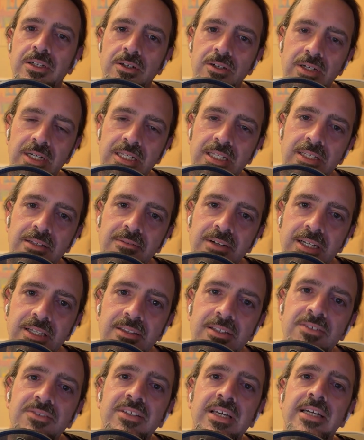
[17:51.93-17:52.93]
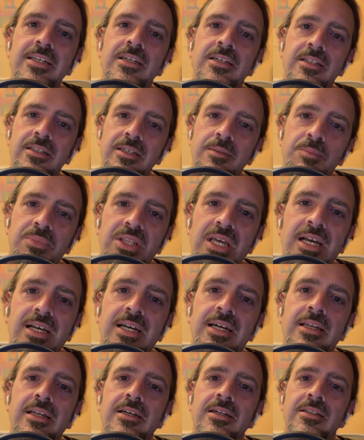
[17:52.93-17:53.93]
I need like this kind of clip, that
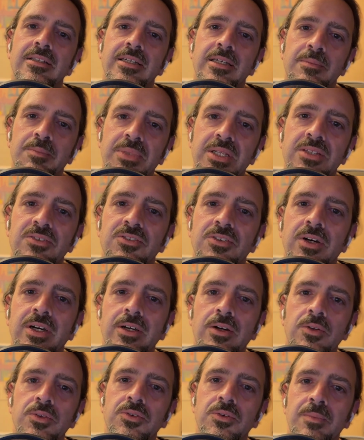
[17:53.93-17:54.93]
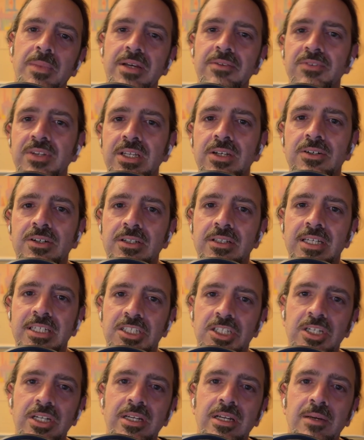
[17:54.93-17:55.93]
kind of clip. And so I go through my video
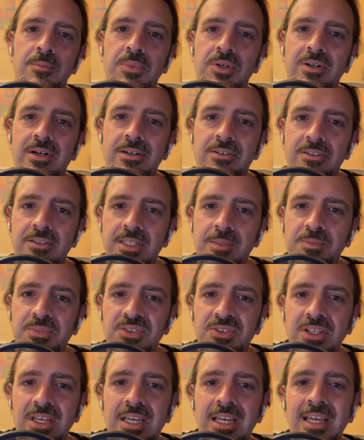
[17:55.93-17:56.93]
collection and I pull out clips.